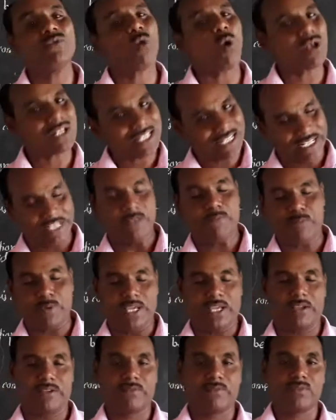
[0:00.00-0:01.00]
was
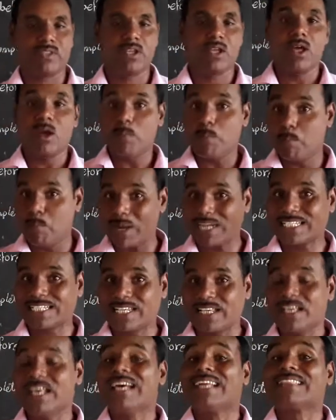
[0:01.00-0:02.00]
sleeping.
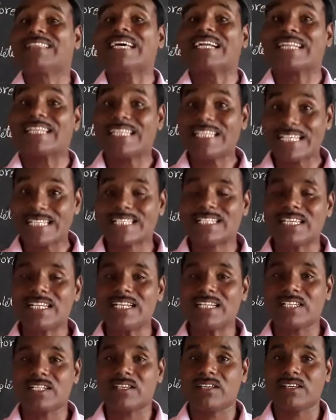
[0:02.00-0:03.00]
But the
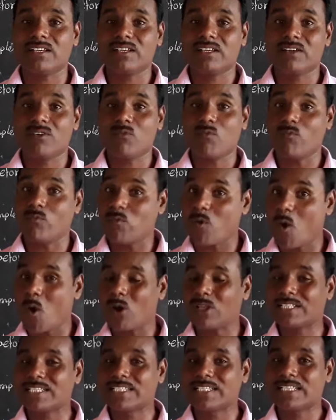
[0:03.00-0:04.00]
result
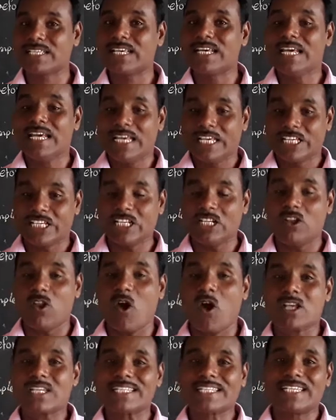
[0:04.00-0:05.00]
was he
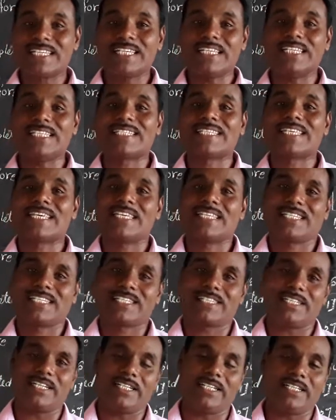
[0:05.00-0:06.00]
lost his
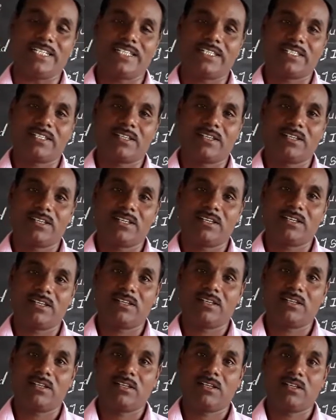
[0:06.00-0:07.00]
studies.
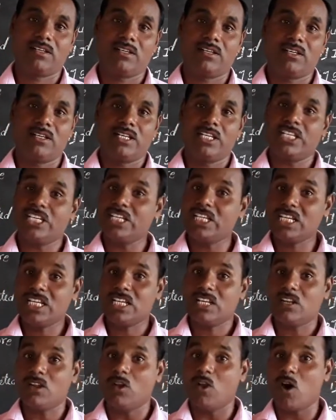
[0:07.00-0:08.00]

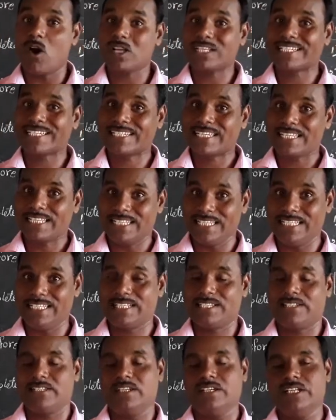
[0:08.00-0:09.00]
He lost
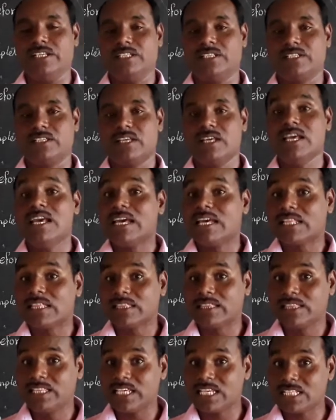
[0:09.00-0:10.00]
his studies.
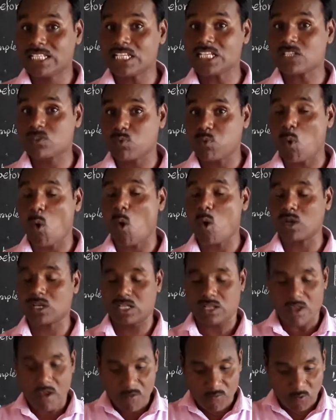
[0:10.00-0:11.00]
This is
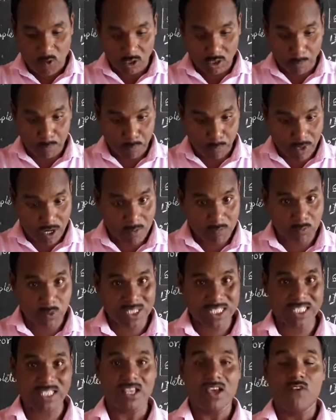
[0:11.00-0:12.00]
what, for the
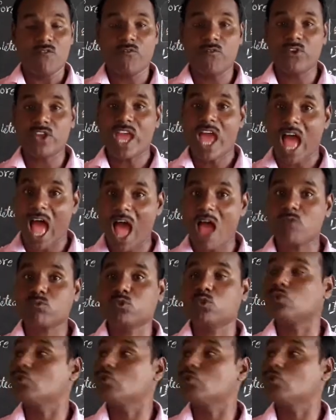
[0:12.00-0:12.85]
purpose, we have